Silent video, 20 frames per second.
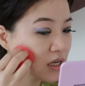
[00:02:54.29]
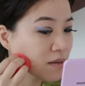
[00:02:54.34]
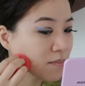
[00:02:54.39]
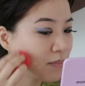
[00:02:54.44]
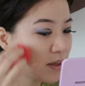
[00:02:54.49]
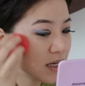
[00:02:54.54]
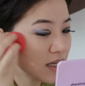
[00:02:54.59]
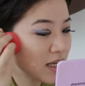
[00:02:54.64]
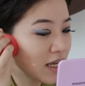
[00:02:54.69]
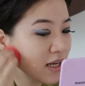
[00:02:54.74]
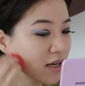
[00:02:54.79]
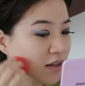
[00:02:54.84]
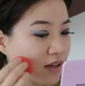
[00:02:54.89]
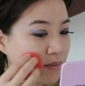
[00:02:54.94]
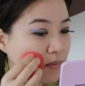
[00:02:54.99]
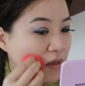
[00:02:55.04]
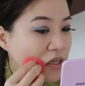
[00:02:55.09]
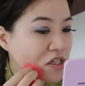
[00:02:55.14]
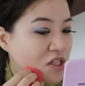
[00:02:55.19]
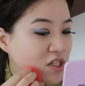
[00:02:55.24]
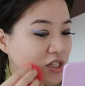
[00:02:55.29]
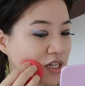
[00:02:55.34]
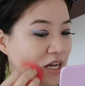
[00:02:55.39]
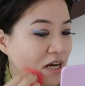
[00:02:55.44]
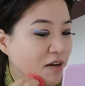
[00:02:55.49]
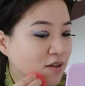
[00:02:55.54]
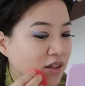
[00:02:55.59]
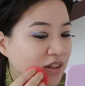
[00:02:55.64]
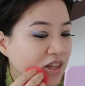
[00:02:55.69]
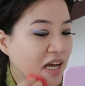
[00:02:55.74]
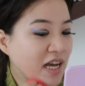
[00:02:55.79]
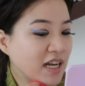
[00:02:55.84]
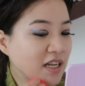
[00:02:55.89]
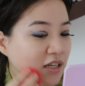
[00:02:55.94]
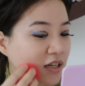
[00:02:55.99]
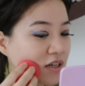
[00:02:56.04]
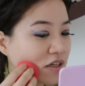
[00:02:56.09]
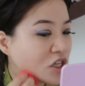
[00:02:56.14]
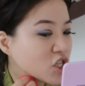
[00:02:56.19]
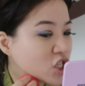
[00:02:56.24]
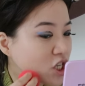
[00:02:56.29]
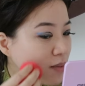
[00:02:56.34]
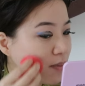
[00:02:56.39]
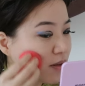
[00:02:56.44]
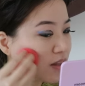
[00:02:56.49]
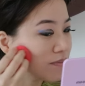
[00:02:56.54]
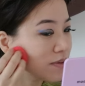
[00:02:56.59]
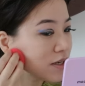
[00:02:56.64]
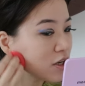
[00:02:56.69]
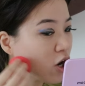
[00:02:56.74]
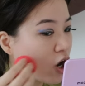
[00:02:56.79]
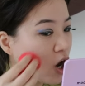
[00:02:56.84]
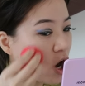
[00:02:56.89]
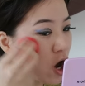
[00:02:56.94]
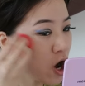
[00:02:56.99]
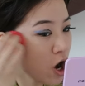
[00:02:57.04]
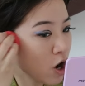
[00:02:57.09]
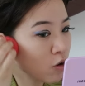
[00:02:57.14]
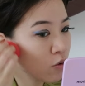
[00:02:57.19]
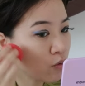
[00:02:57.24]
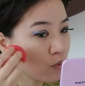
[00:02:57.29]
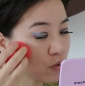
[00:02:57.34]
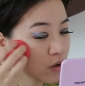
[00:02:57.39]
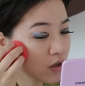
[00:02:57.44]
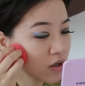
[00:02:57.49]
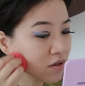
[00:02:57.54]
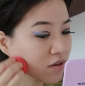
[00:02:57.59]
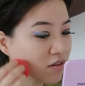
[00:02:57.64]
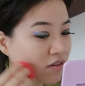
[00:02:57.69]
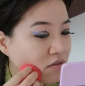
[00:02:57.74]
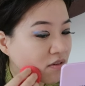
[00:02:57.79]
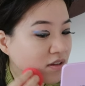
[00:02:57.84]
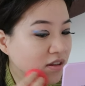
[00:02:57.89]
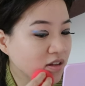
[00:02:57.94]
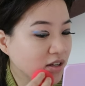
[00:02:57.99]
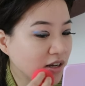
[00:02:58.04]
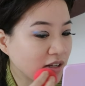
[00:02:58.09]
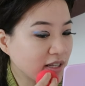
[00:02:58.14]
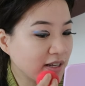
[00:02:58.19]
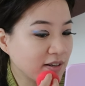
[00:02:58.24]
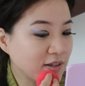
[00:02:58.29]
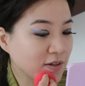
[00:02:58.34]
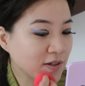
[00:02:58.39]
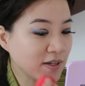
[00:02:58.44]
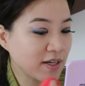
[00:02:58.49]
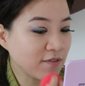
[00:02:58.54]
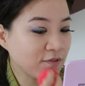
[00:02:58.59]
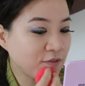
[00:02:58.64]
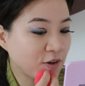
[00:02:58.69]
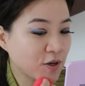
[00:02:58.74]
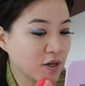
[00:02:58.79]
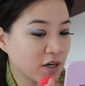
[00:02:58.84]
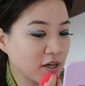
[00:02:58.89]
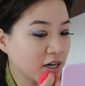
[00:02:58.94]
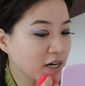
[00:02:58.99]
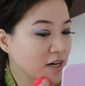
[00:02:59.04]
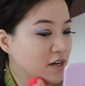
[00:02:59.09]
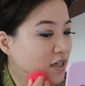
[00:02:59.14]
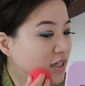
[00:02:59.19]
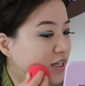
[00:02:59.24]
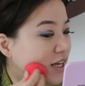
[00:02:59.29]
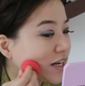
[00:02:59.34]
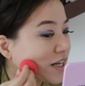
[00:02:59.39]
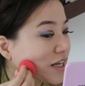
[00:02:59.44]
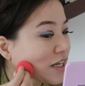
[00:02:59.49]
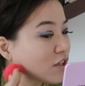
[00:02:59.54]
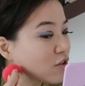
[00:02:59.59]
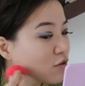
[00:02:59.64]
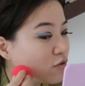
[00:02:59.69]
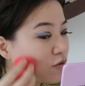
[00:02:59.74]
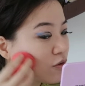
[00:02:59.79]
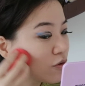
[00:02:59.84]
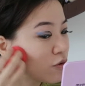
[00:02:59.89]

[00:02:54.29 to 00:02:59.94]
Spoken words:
But again, as I mentioned, the downside, the shape is a bit awkward, so it's not that great for getting into